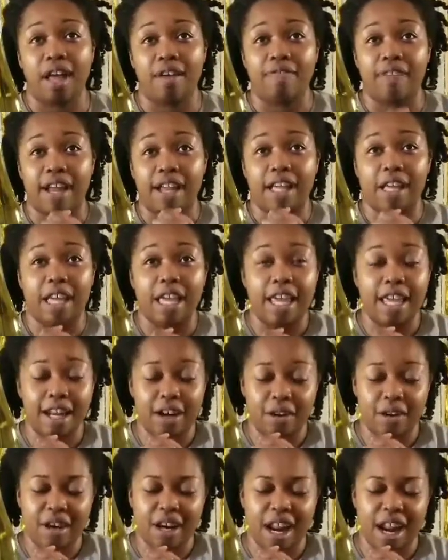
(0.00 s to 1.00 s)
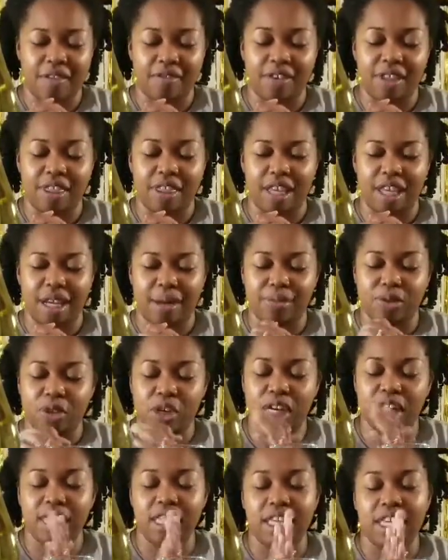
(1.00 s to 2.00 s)
Have I hit on everything? I'm
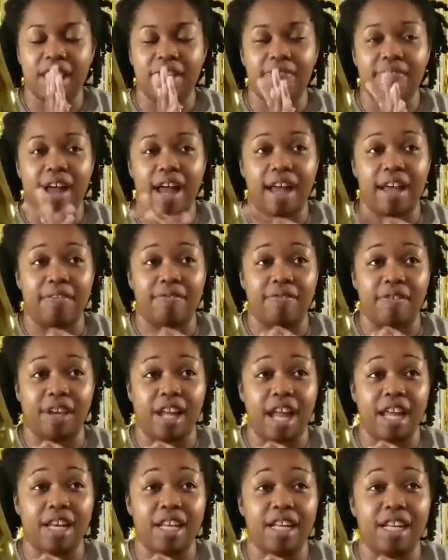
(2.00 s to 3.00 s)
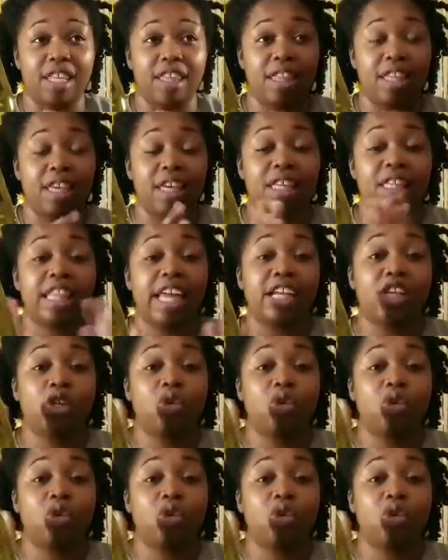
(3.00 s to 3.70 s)
trying to think if I have forgotten anything. They